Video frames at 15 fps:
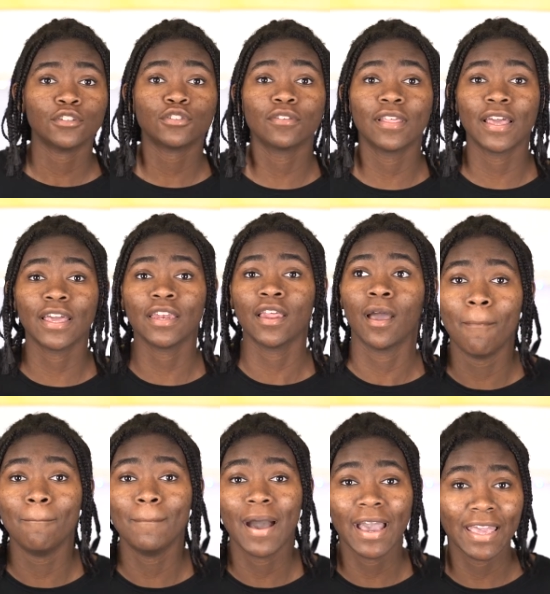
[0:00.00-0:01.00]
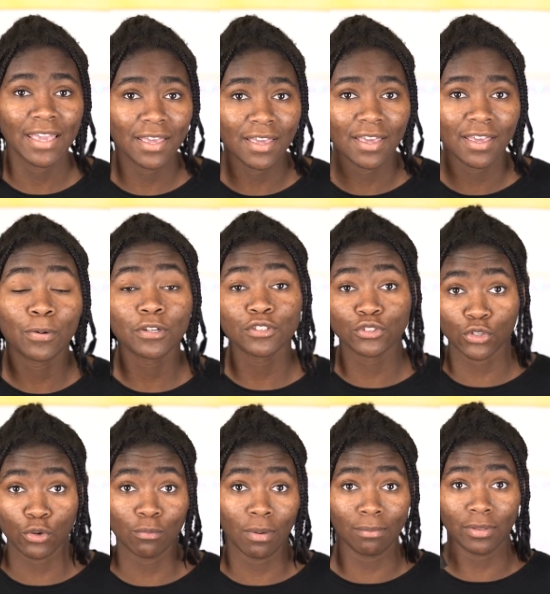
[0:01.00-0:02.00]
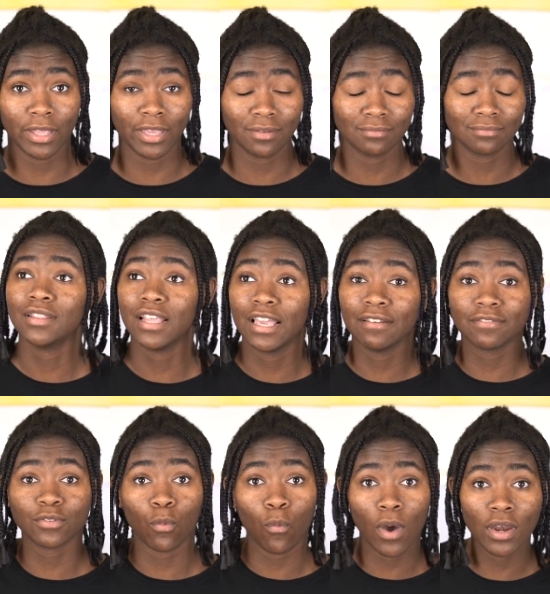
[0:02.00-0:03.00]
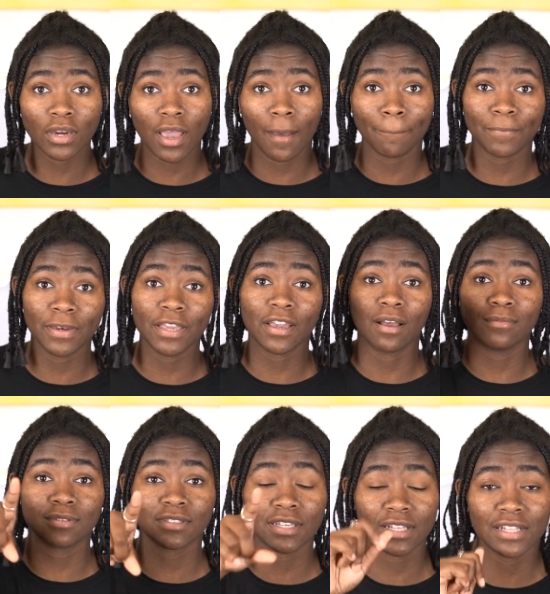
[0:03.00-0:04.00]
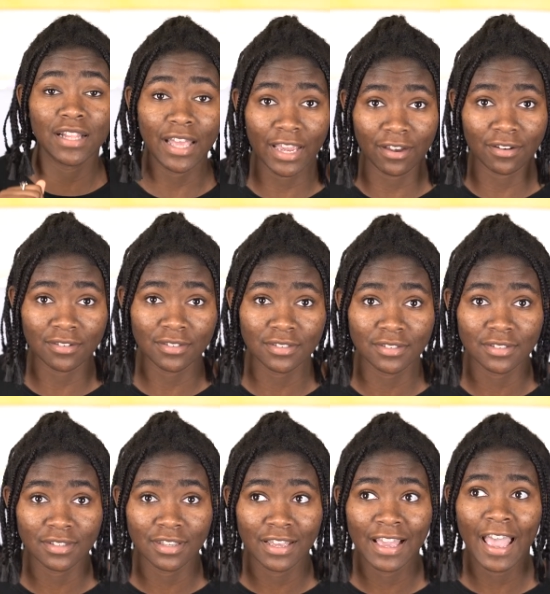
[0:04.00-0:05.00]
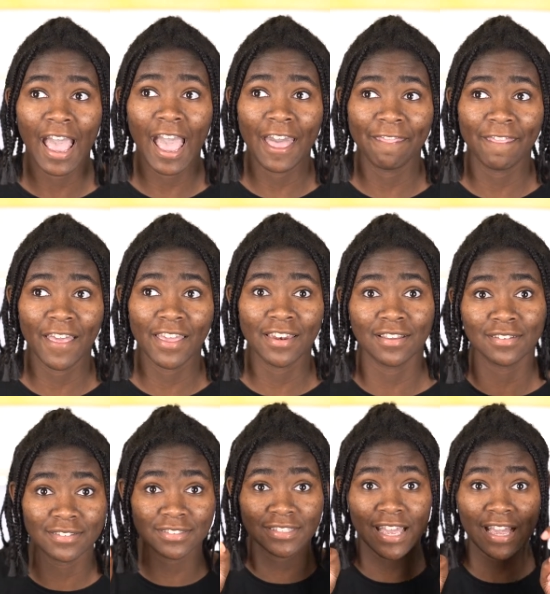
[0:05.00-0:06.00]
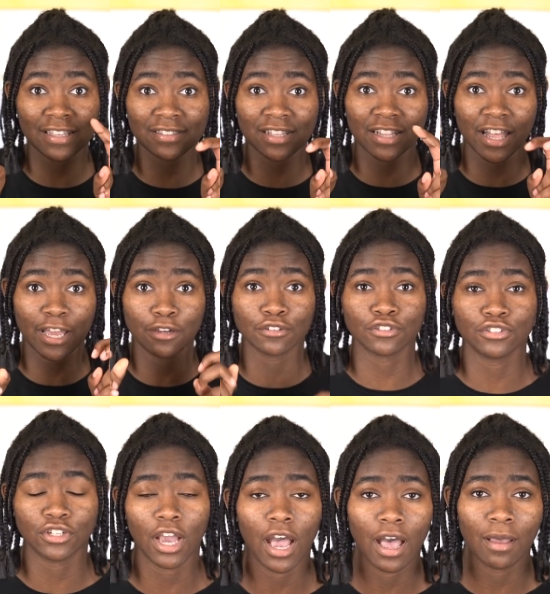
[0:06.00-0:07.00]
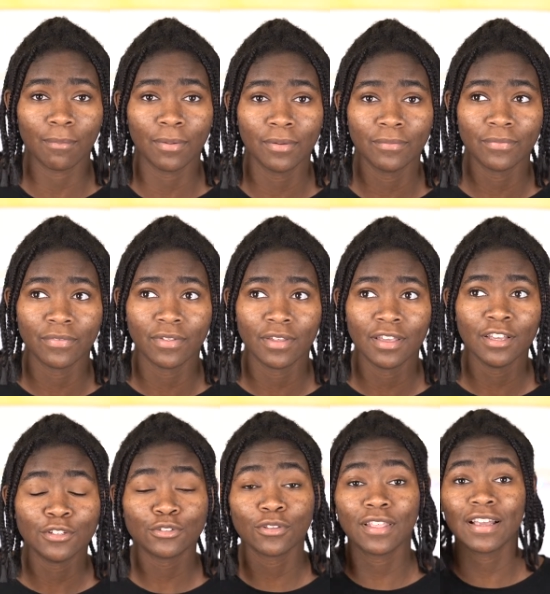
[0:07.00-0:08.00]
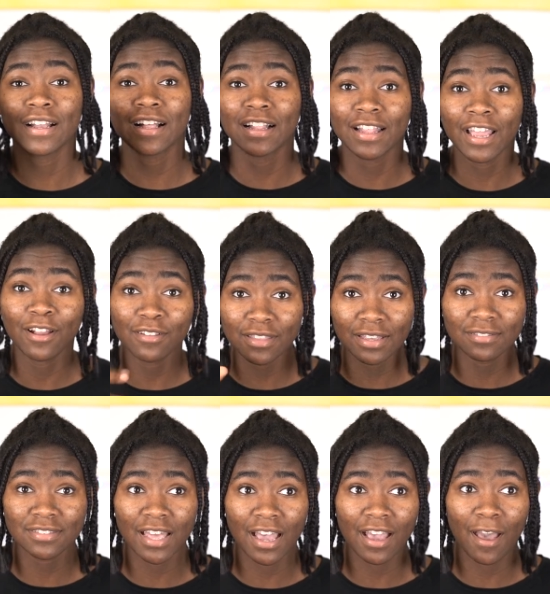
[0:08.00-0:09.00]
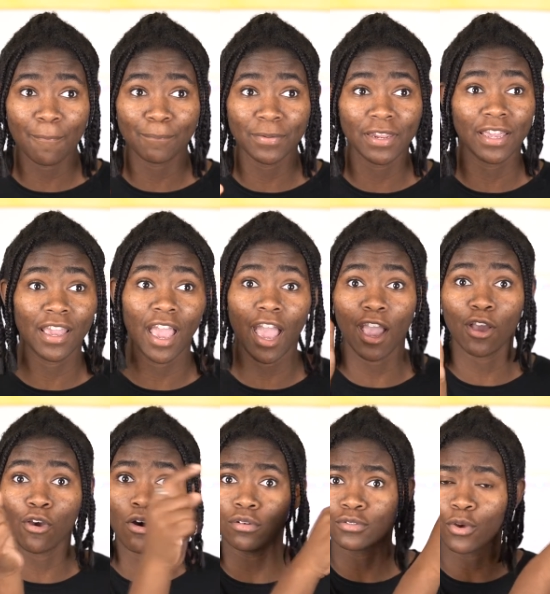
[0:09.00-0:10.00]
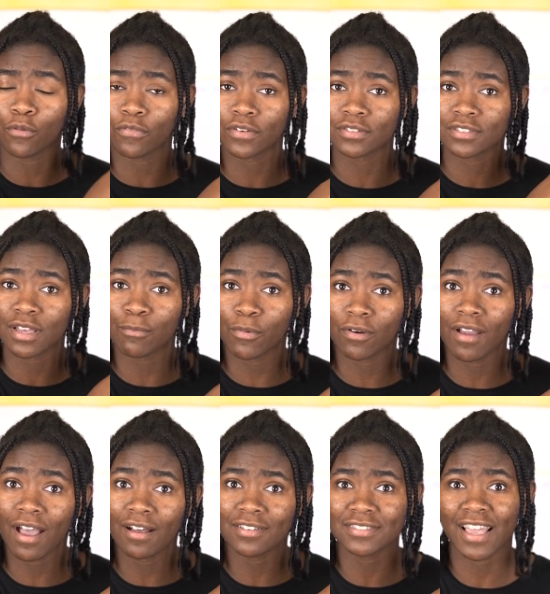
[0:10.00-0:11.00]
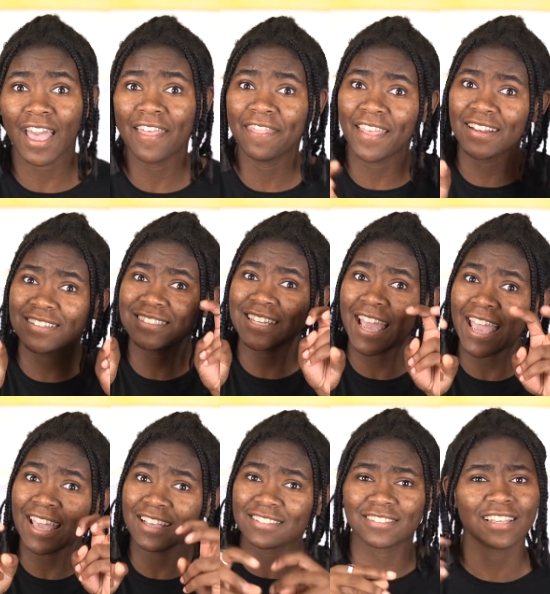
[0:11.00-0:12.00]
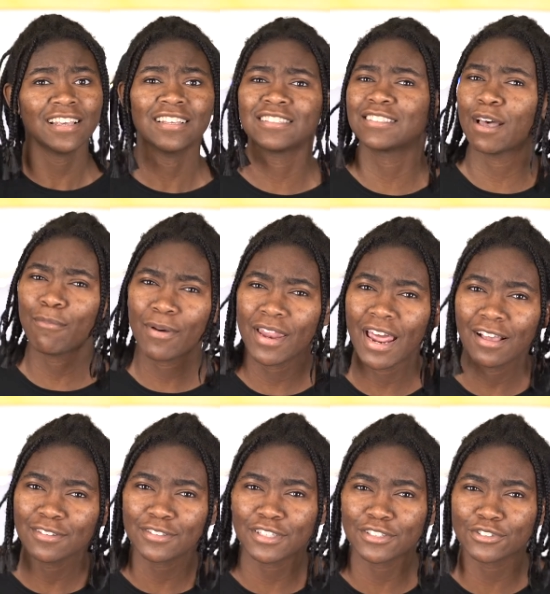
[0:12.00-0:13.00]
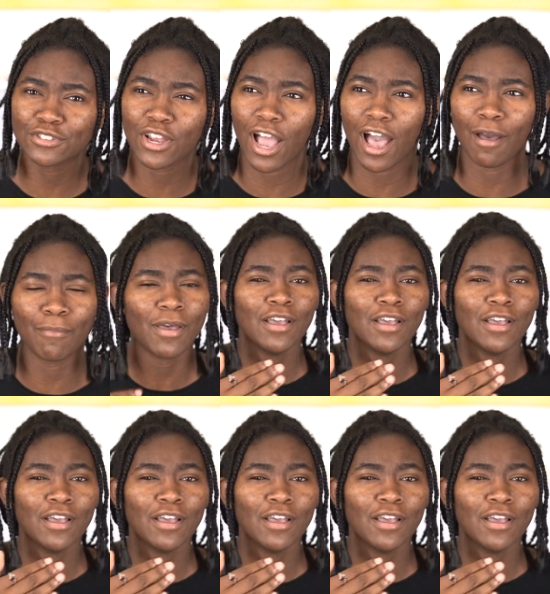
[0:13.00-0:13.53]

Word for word: So then Mike presumably leaves one company, comes to Claire's, and then takes Claire's job. So then Claire leaves that company and goes over somewhere else and then takes someone else's job.